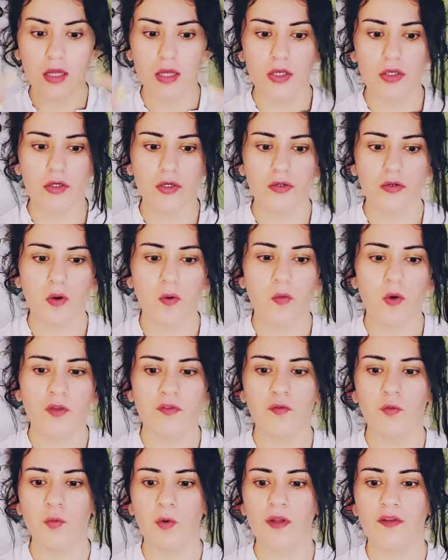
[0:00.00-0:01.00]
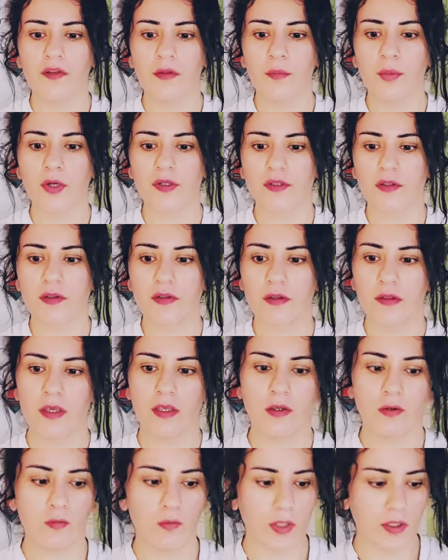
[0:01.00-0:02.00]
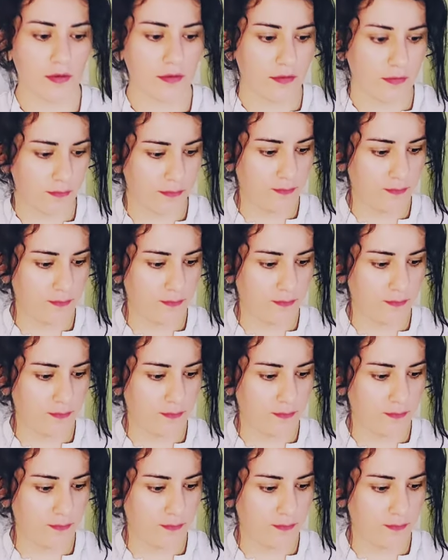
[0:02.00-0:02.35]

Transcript: You don't want to want the person that you want.